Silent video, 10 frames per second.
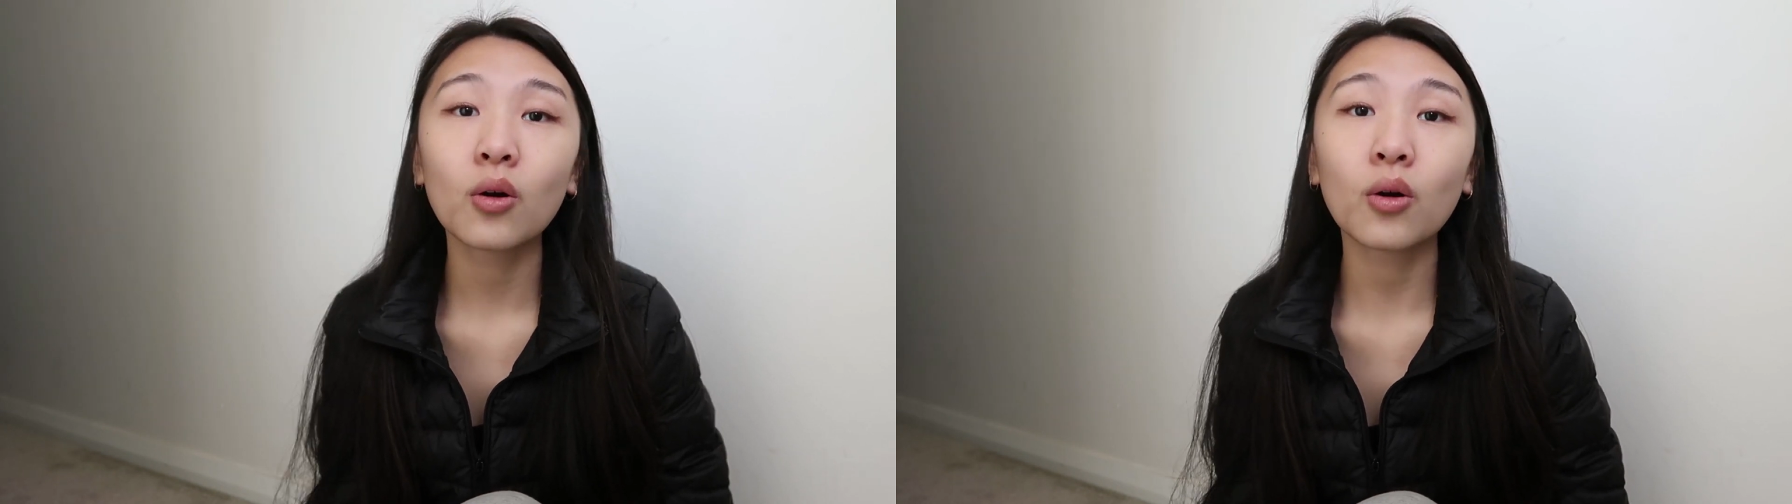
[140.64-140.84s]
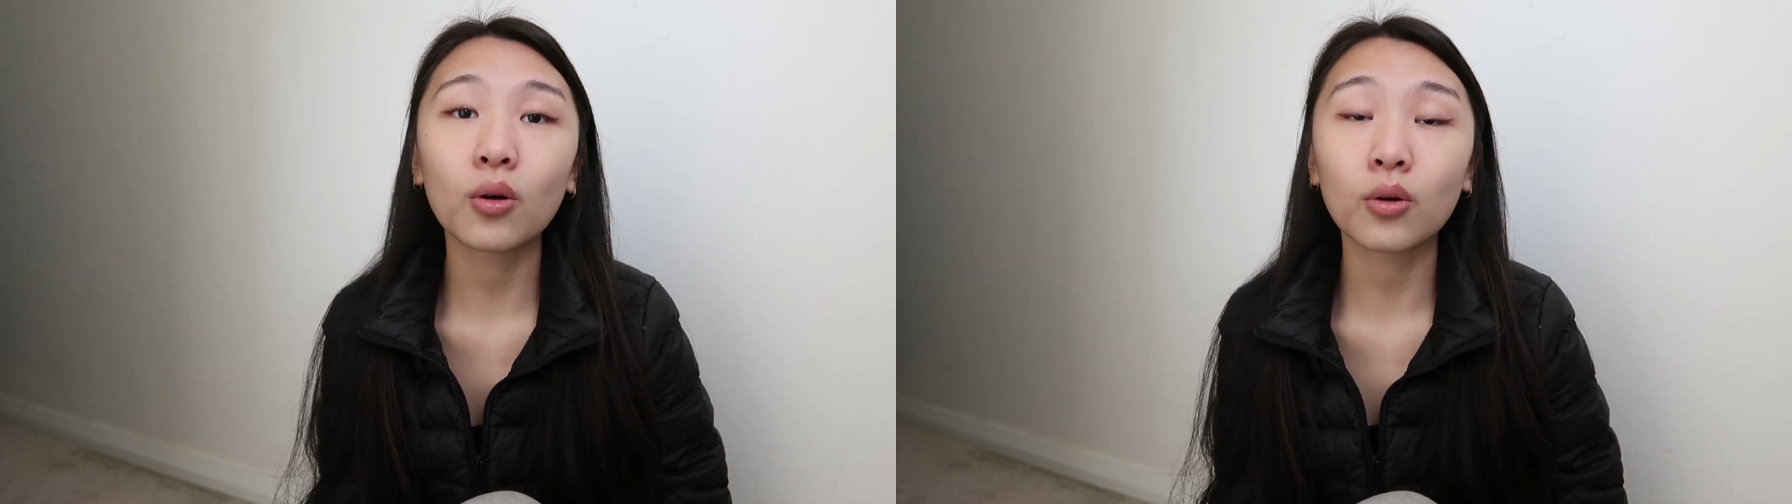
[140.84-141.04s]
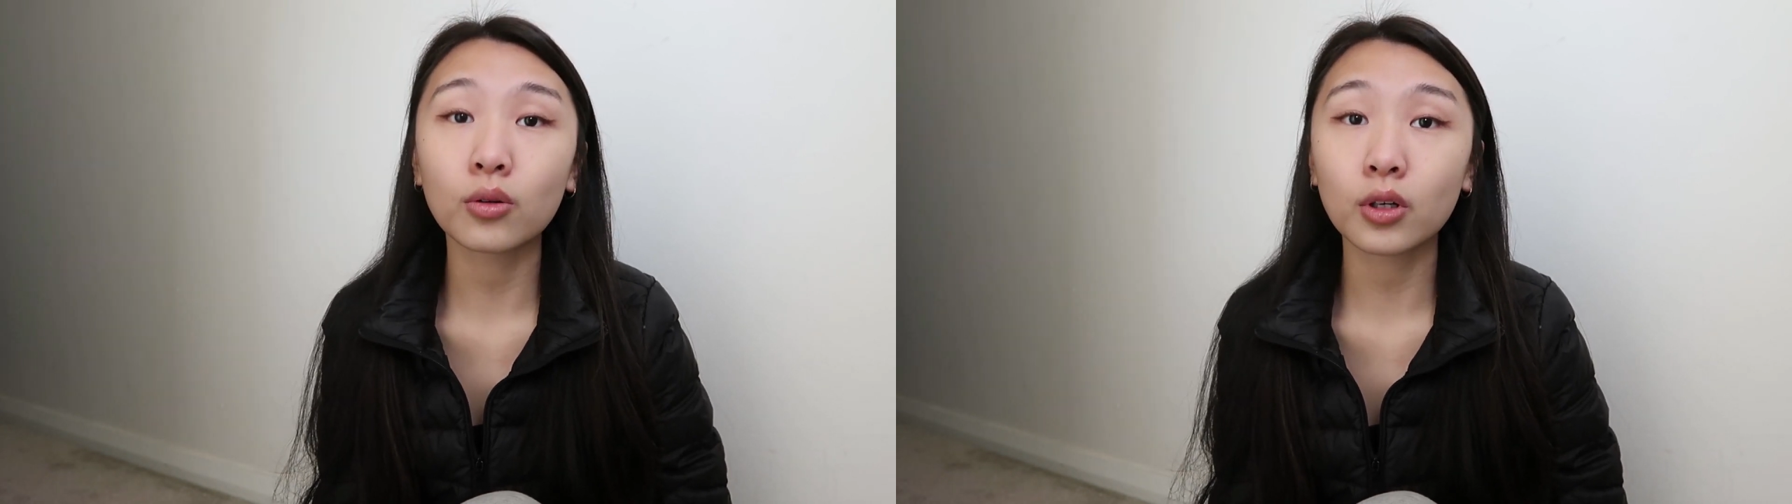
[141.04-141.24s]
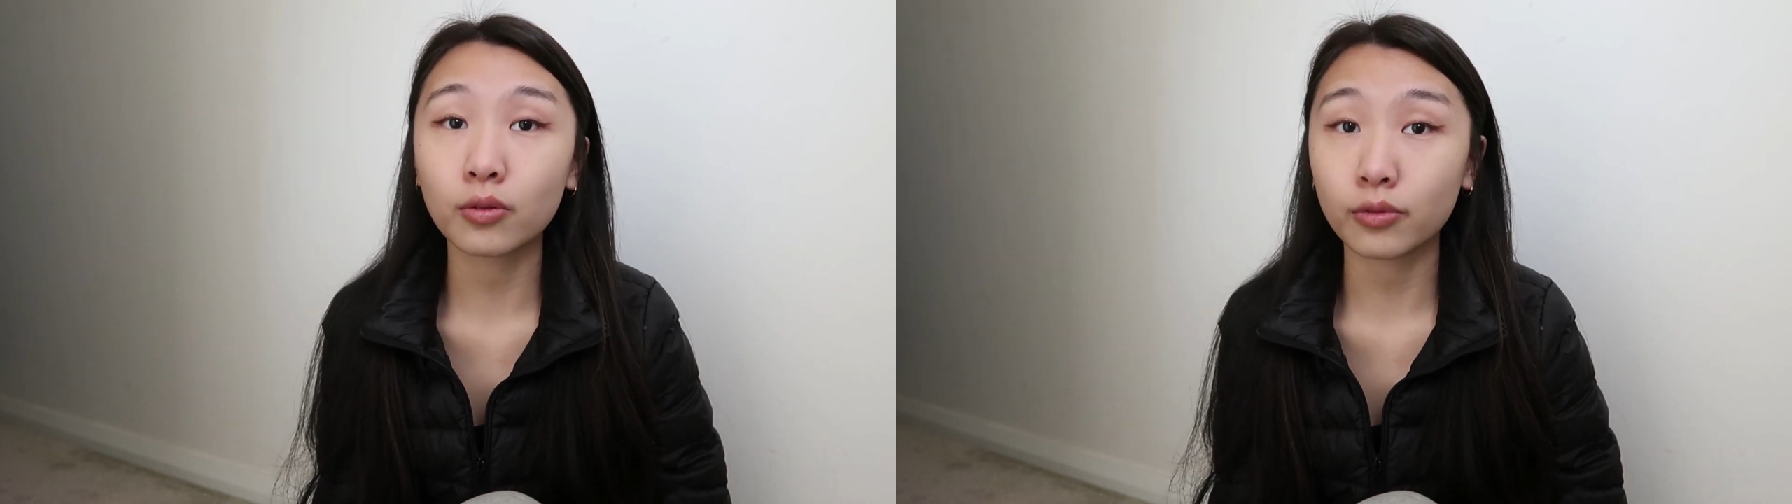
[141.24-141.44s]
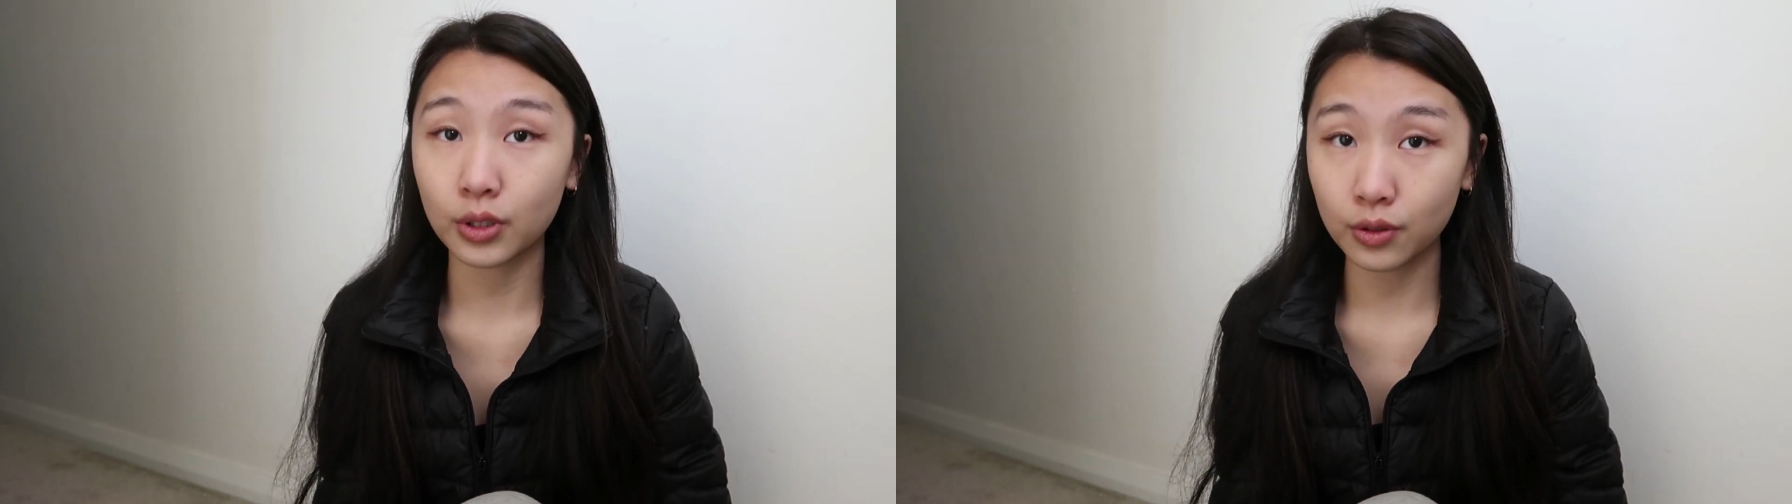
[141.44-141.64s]
or
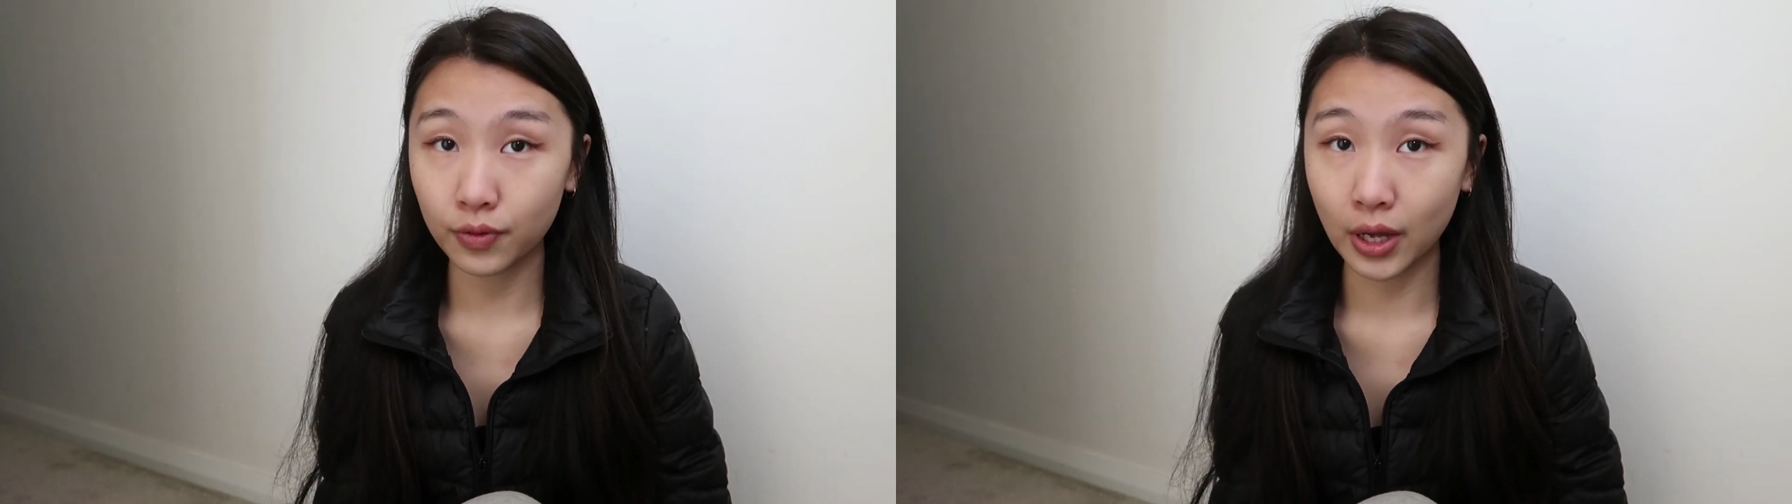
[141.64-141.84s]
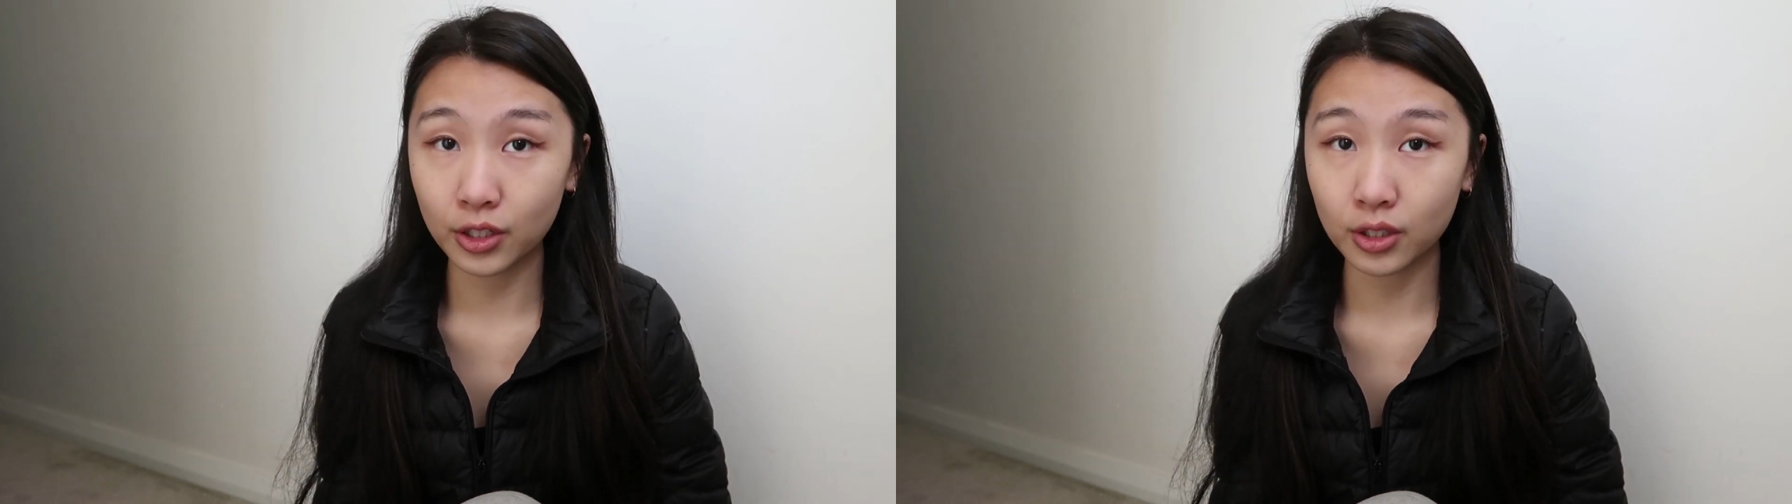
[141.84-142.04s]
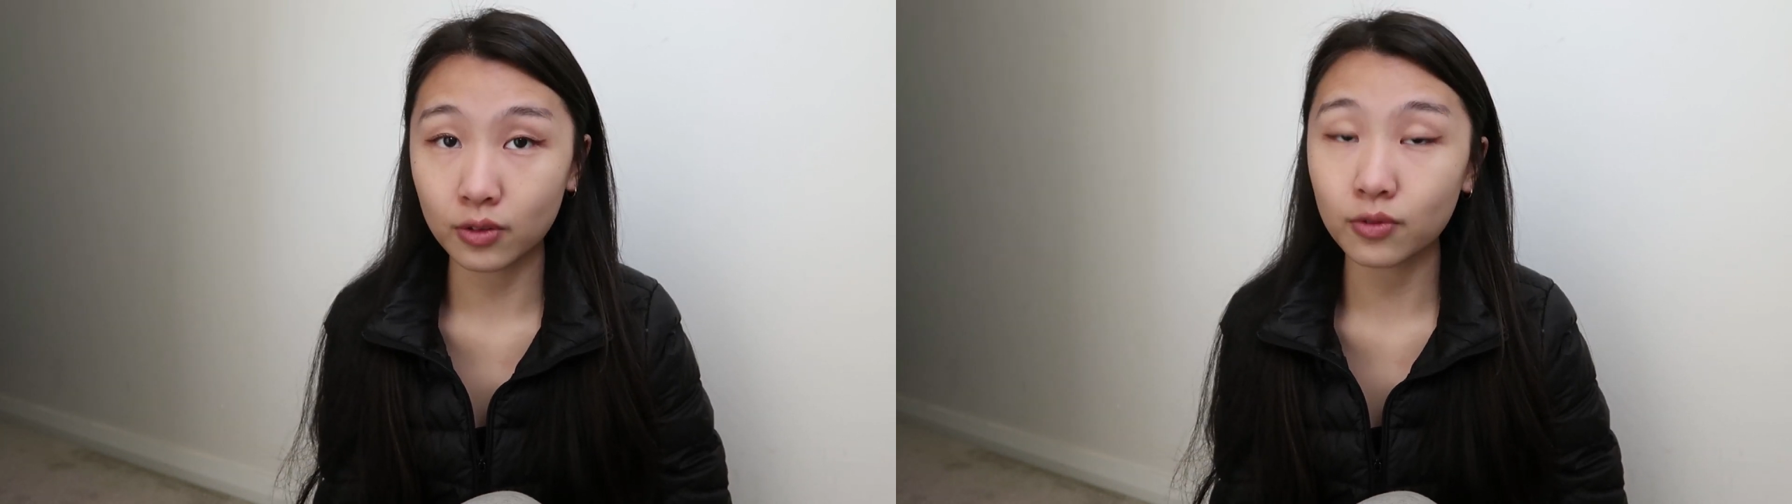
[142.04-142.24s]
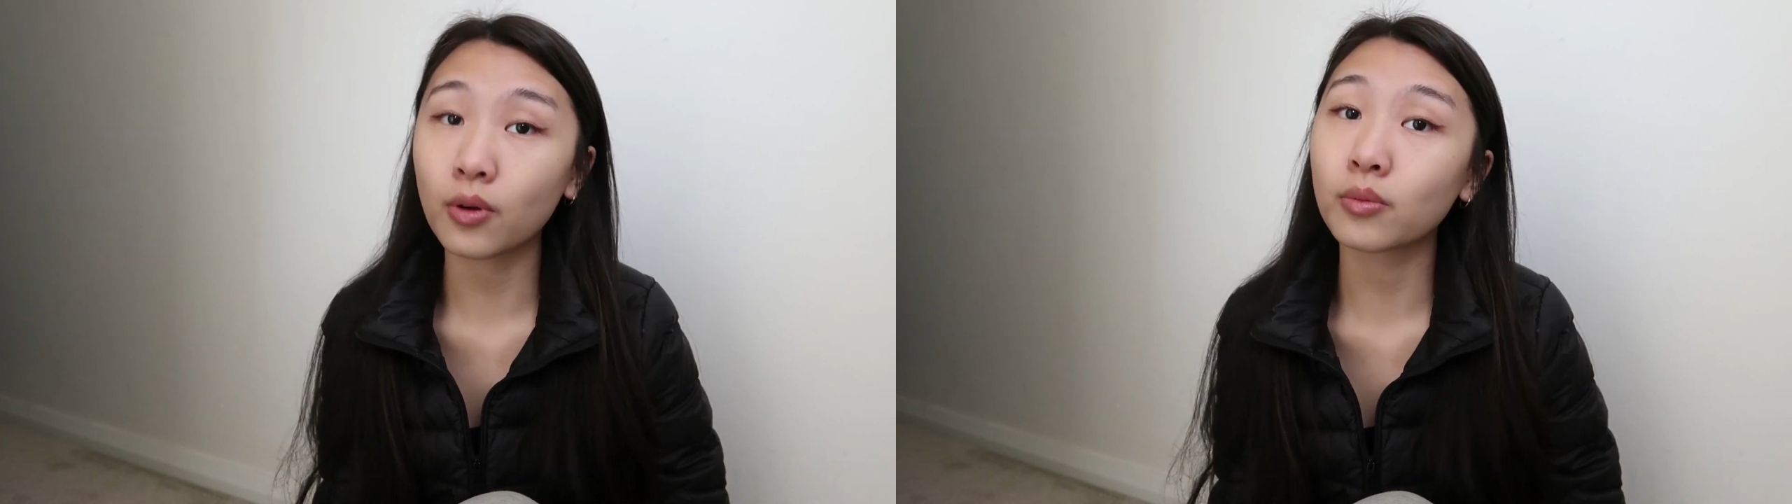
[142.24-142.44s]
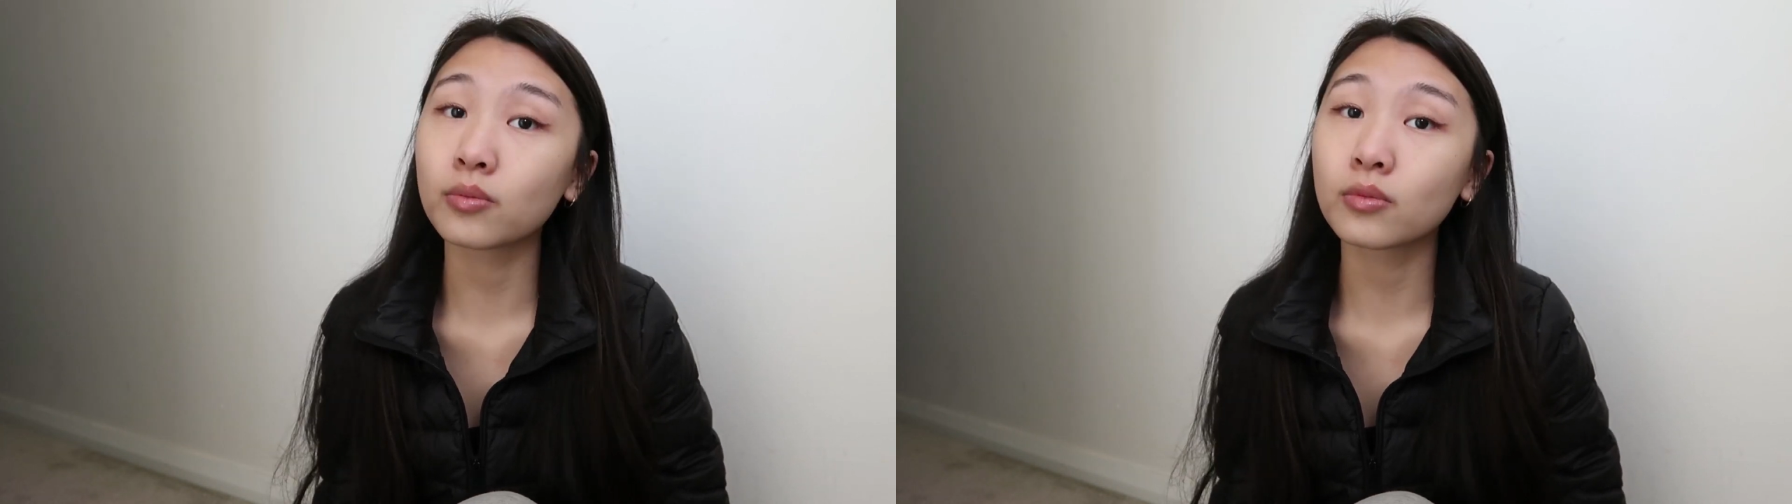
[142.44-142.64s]
Korean fashion
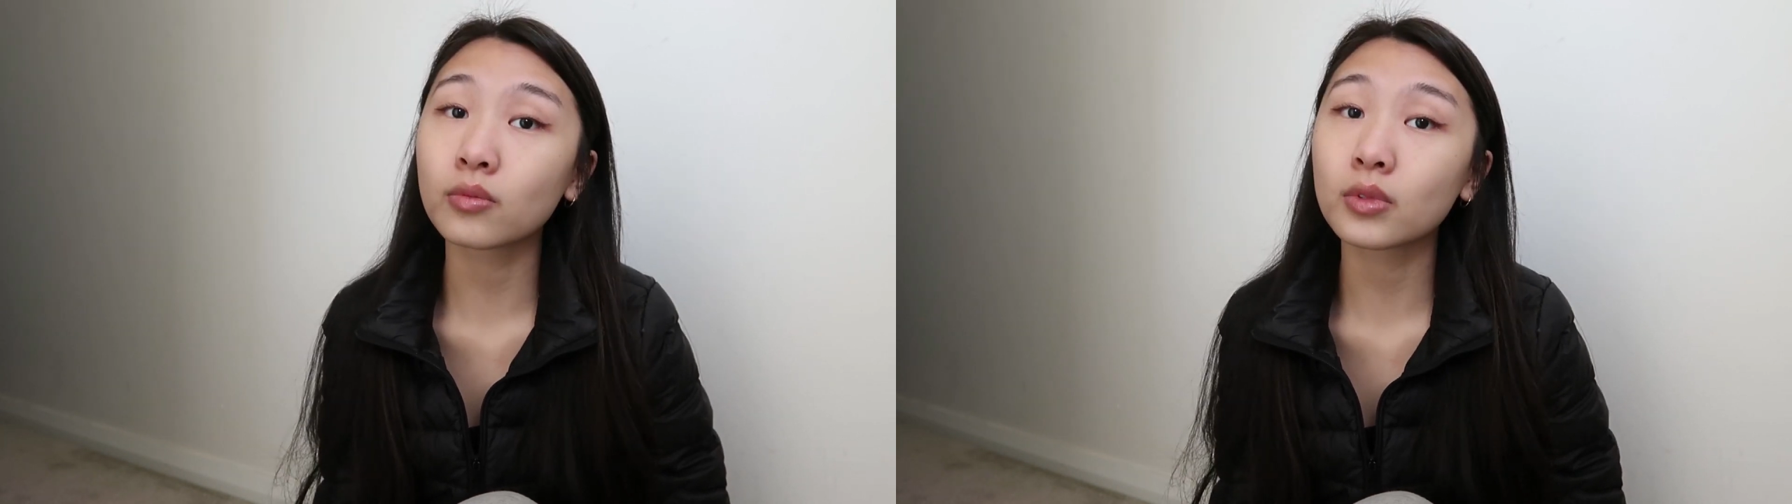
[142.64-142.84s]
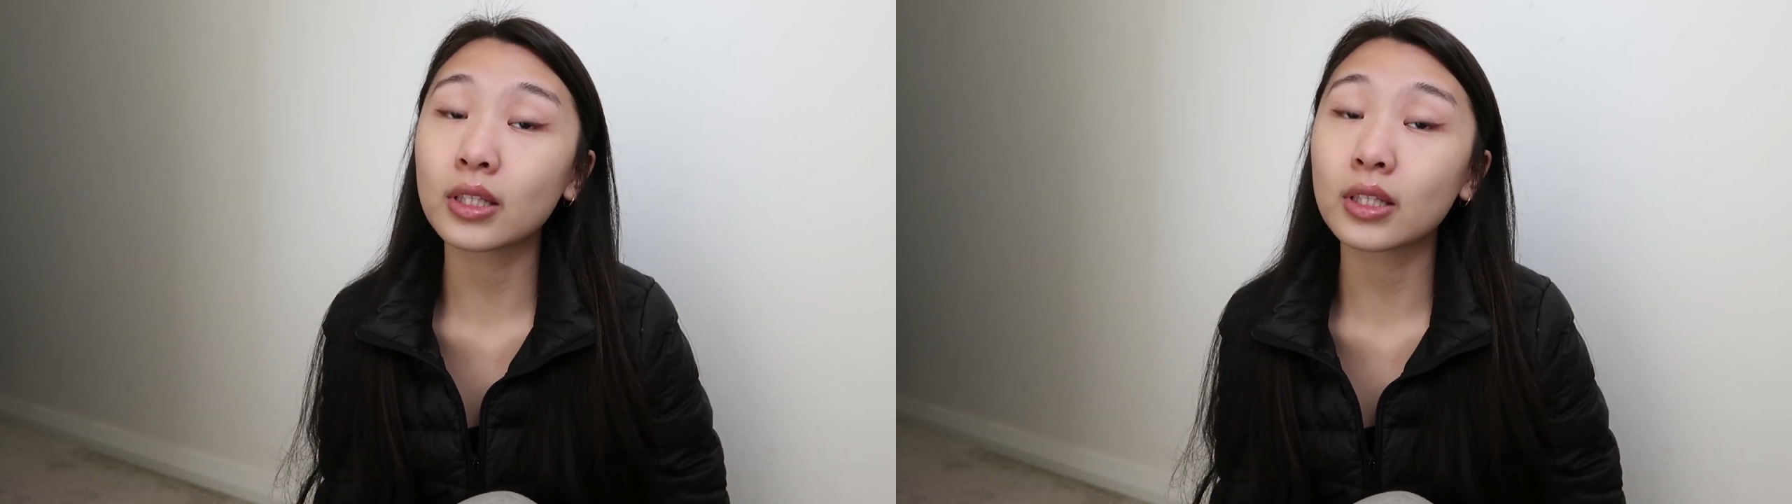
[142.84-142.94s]
from